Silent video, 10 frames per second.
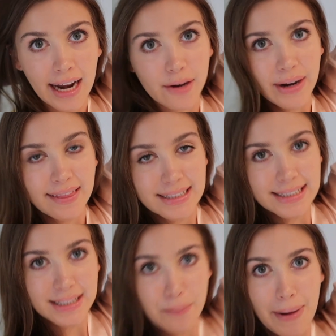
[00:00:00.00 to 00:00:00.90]
Anyway, this
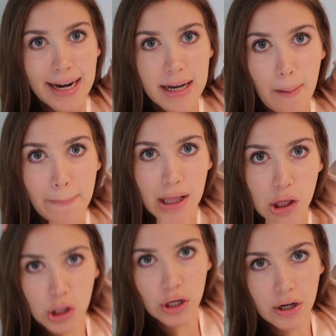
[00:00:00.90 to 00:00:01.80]
is the makeup
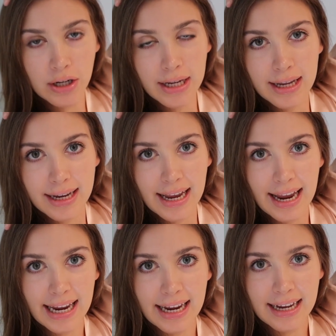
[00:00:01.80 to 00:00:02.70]
look
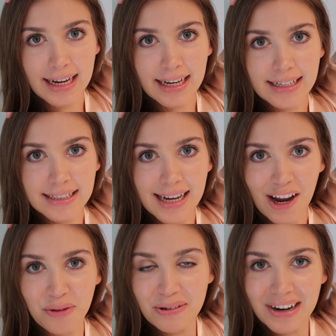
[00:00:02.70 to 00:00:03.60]
and
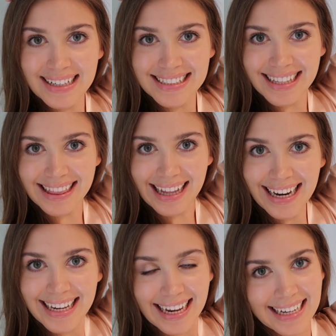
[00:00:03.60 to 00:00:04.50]
I hope you guys
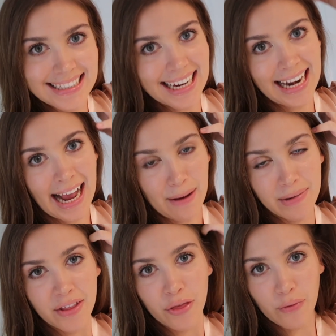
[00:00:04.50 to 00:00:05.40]
like it. And I'm
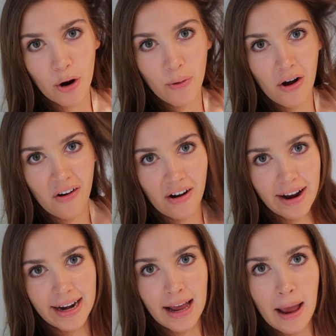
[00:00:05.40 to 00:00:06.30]
gonna throw
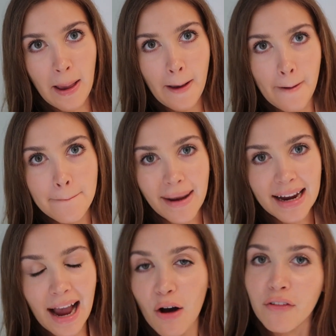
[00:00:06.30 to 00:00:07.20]
on
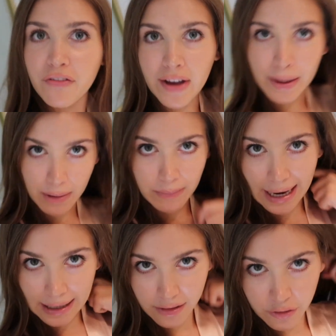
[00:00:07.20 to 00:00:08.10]
my outfit, maybe
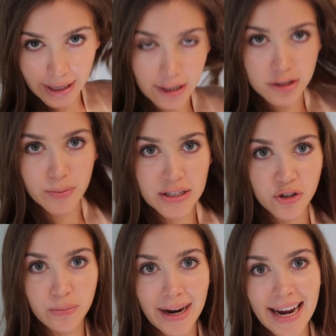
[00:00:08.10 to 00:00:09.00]
add a little hairspray
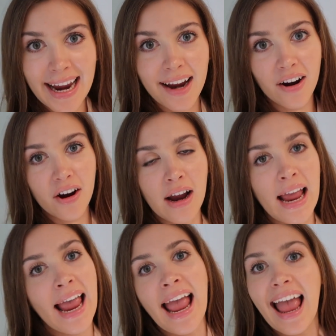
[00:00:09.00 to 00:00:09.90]
to my hair,
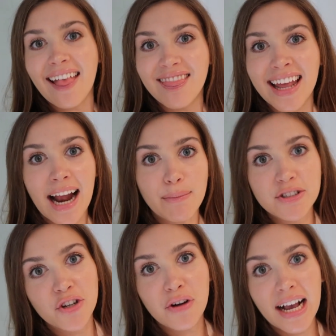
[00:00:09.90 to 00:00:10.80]
and then I'm gonna
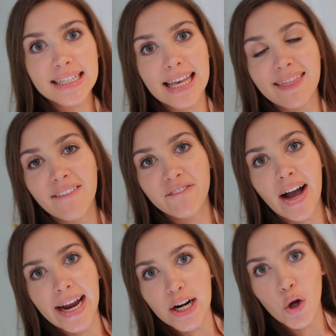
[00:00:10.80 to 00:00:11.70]
show you guys the
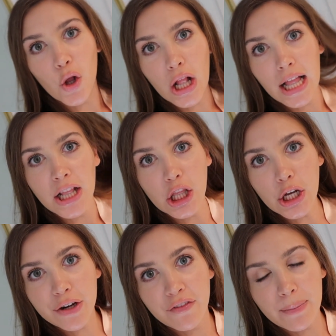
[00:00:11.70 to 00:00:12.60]
final
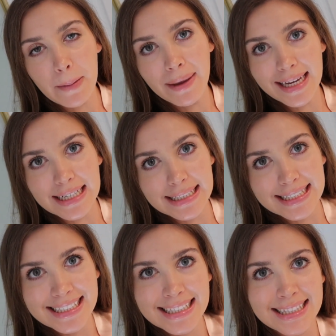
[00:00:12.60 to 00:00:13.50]
look for my pics.